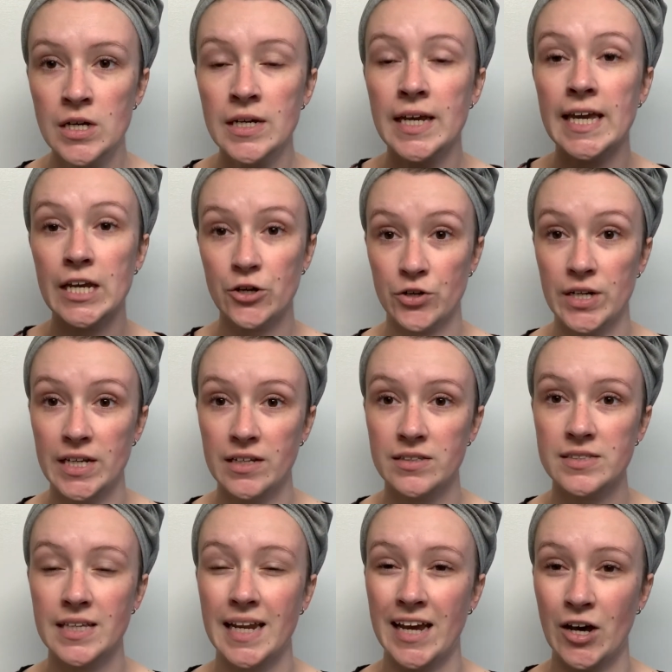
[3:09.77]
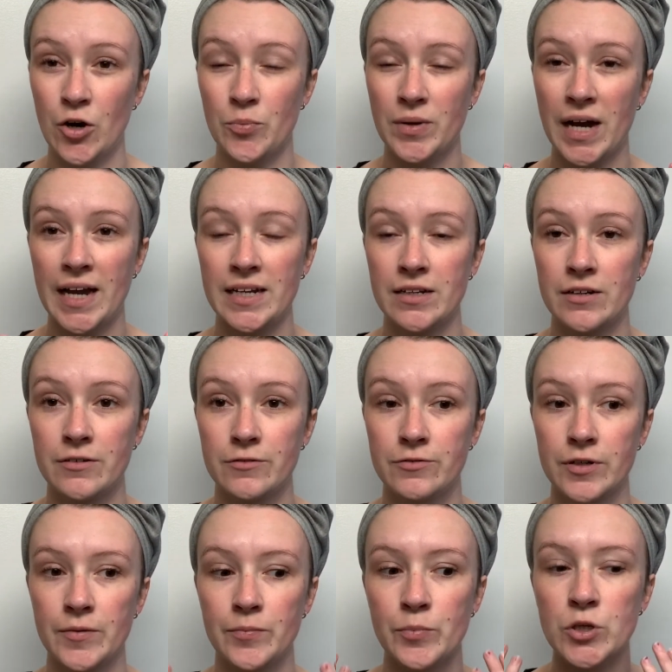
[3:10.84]
ingredients that help kind of
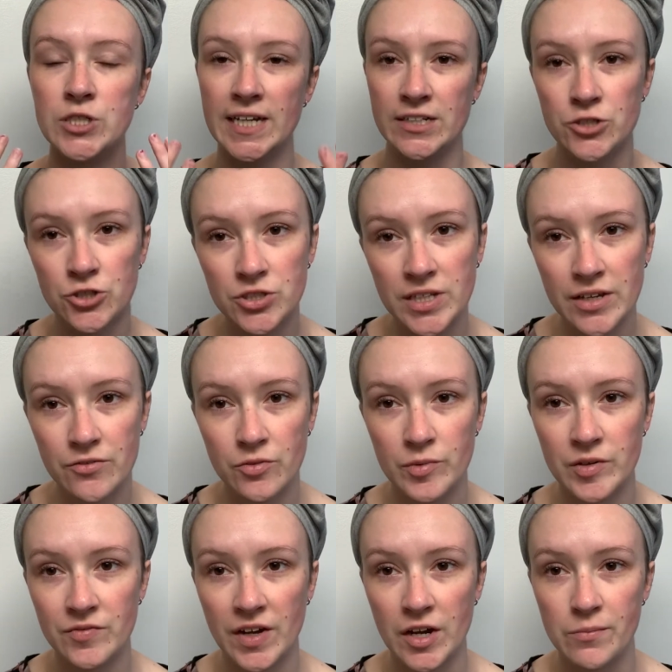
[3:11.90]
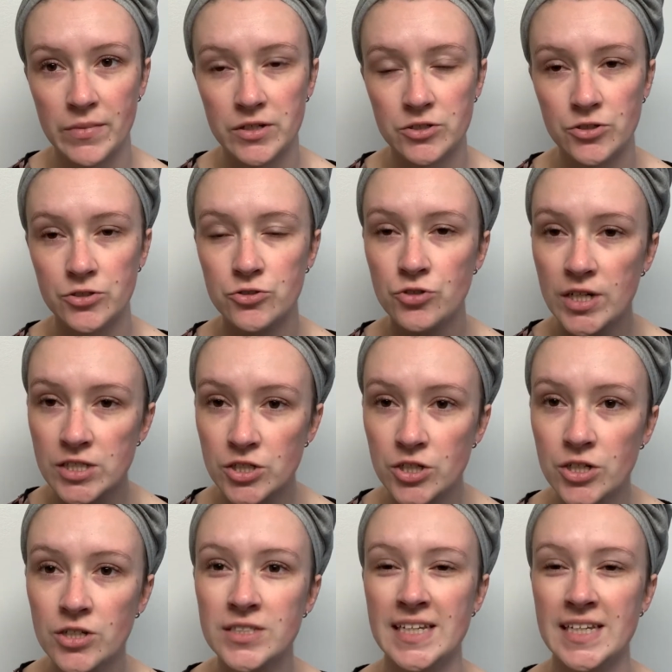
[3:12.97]
protect your skin from environmental stressors.